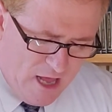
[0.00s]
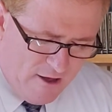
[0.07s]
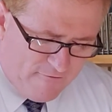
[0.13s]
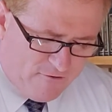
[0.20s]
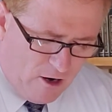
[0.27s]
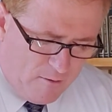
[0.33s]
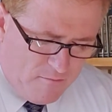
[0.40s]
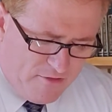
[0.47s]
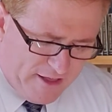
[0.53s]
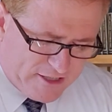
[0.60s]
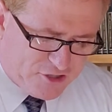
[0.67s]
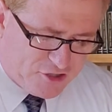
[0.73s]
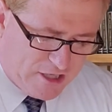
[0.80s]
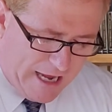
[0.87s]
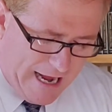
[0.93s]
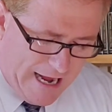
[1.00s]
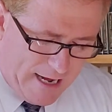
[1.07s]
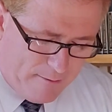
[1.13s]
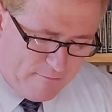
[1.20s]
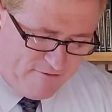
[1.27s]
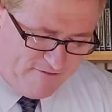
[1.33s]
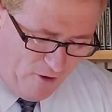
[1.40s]
from this
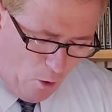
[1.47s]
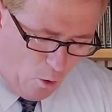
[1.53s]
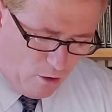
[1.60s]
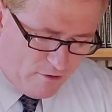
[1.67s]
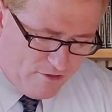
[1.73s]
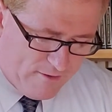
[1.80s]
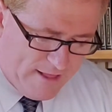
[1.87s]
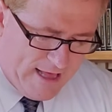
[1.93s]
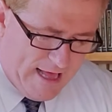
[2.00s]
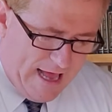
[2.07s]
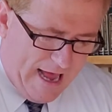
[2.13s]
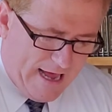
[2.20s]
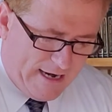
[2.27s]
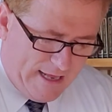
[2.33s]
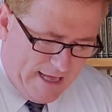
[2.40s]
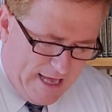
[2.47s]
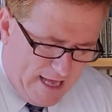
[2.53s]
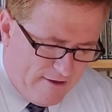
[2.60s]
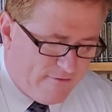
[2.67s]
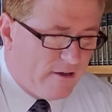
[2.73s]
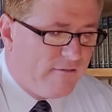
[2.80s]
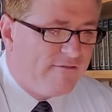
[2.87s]
time forth and
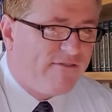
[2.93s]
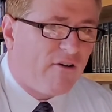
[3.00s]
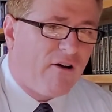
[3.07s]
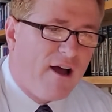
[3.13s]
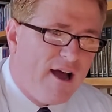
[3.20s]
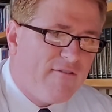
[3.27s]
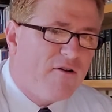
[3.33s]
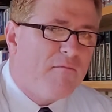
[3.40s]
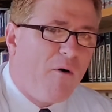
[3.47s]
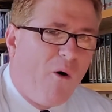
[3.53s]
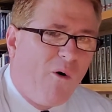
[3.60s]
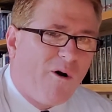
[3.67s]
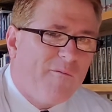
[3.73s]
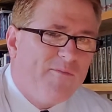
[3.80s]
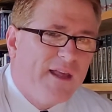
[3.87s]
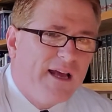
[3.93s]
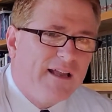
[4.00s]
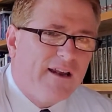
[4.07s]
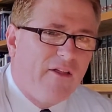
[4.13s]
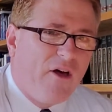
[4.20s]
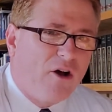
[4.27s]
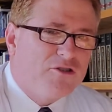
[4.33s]
even forevermore.
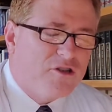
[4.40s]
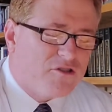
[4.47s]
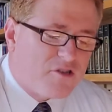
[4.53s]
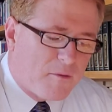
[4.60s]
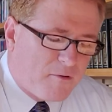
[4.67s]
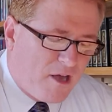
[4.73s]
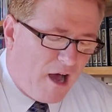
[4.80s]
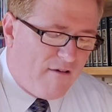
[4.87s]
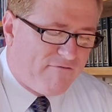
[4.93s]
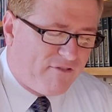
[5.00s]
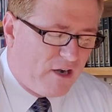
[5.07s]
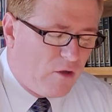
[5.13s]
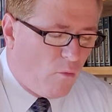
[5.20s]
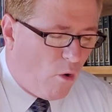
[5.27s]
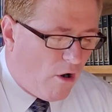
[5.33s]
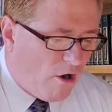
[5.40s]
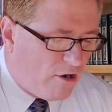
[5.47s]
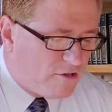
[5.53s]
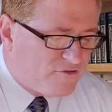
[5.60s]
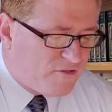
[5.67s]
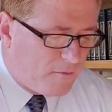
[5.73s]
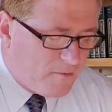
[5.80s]
Now, those are some comforting
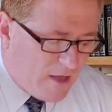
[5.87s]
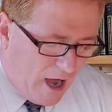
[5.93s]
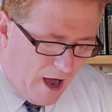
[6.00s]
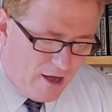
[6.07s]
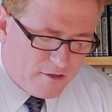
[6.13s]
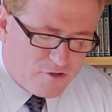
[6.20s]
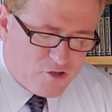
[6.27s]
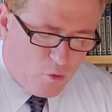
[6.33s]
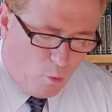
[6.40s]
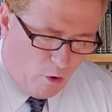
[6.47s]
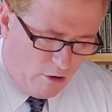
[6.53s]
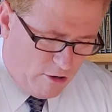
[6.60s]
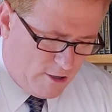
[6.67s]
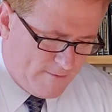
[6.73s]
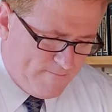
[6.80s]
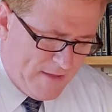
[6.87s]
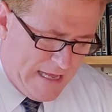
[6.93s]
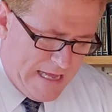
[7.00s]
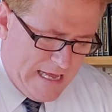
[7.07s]
words from God's Word.